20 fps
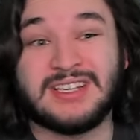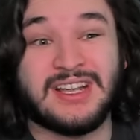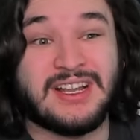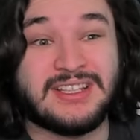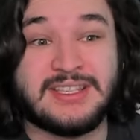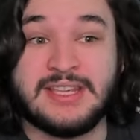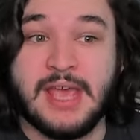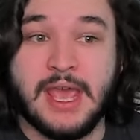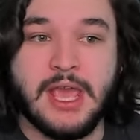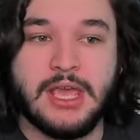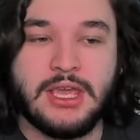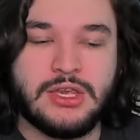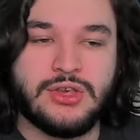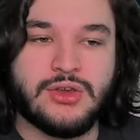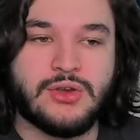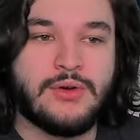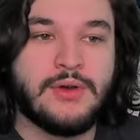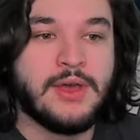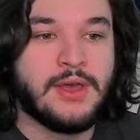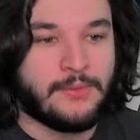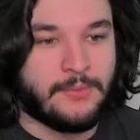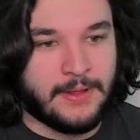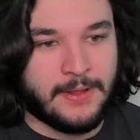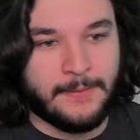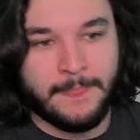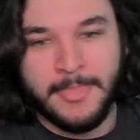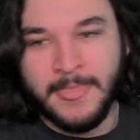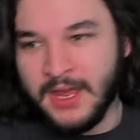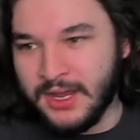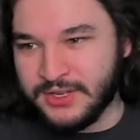going to take you,
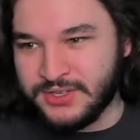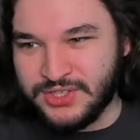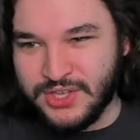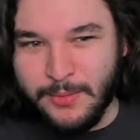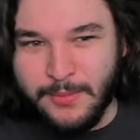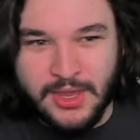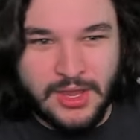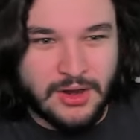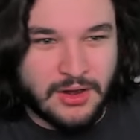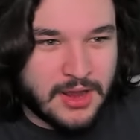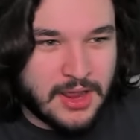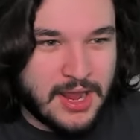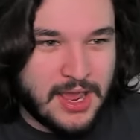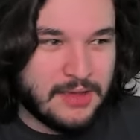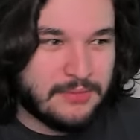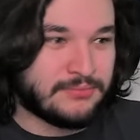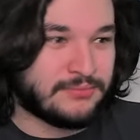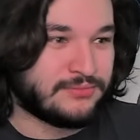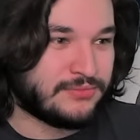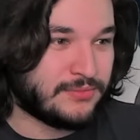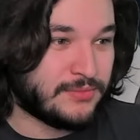well, assuming you're getting...